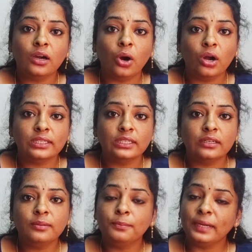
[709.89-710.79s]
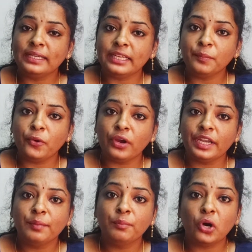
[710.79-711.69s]
odor, melting
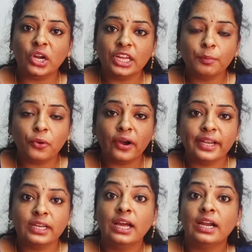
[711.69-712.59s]
point, boiling point,